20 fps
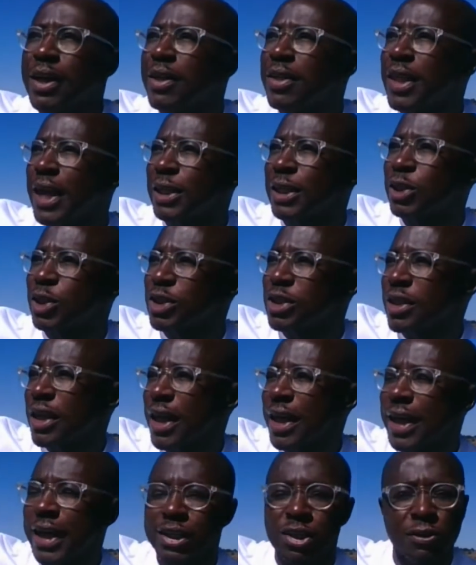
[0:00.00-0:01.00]
they are just
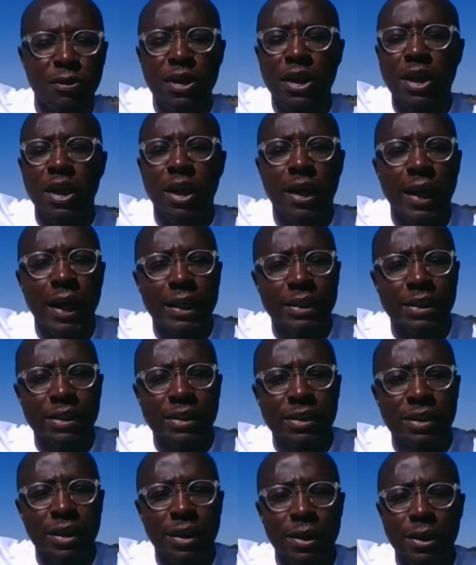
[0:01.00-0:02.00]
there as figureheads.